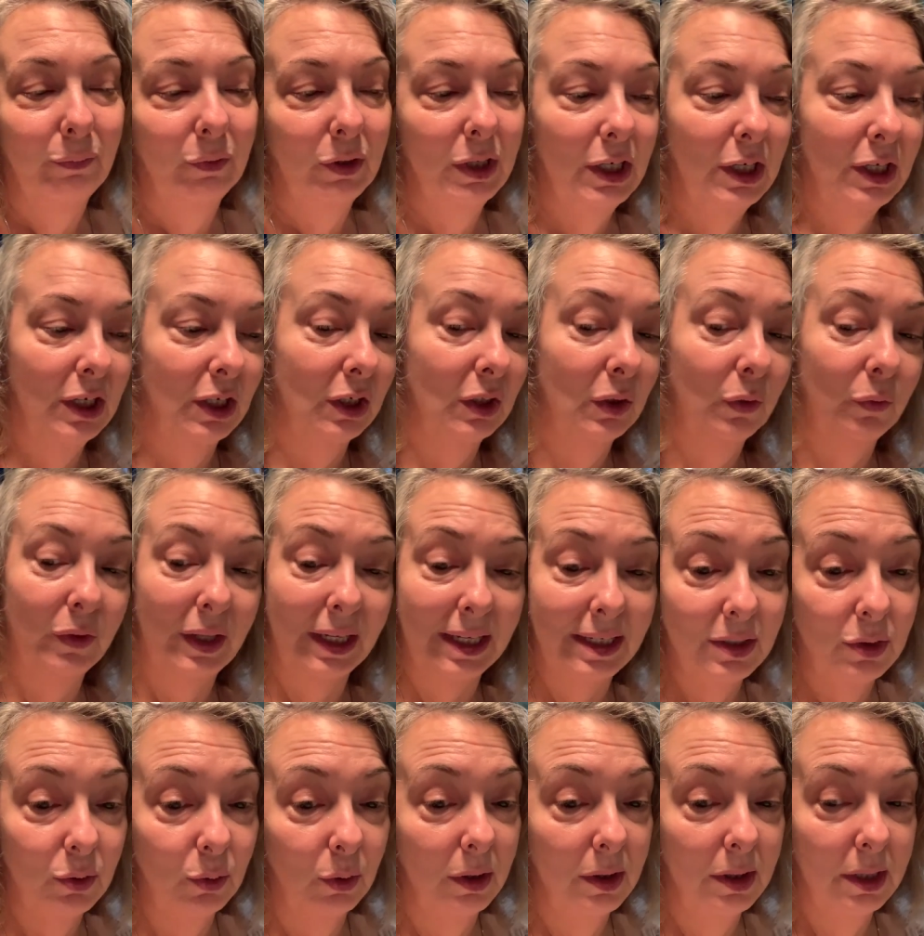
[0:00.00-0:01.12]
You know, that
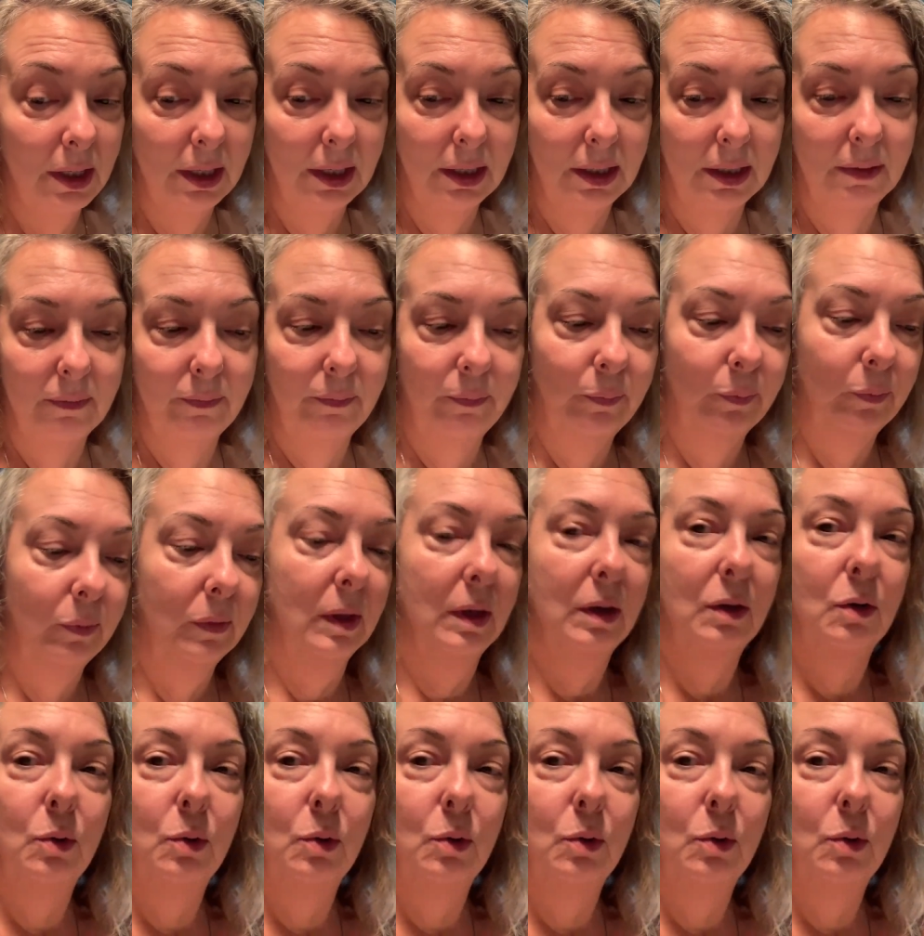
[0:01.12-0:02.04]
sort of thing. Of